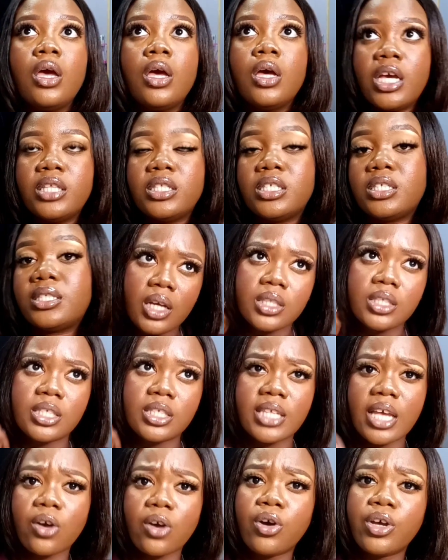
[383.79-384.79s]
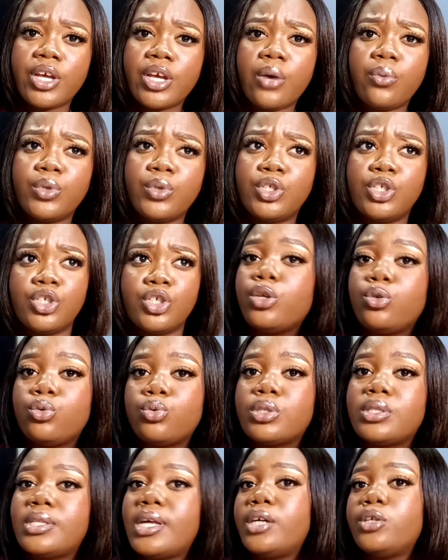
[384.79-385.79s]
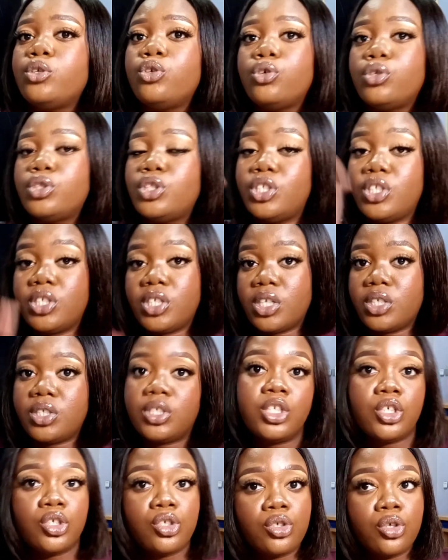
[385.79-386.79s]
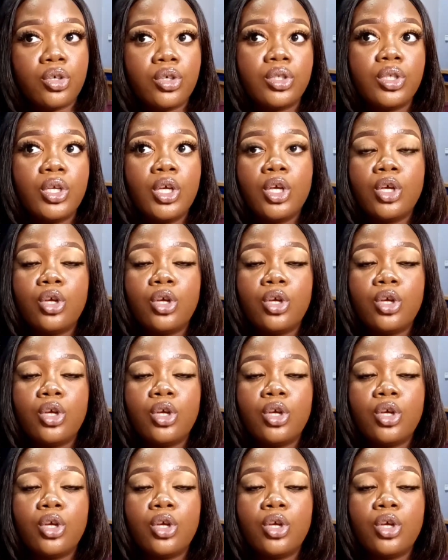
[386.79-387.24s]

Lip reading: And the second year, which is where you start your dissertation,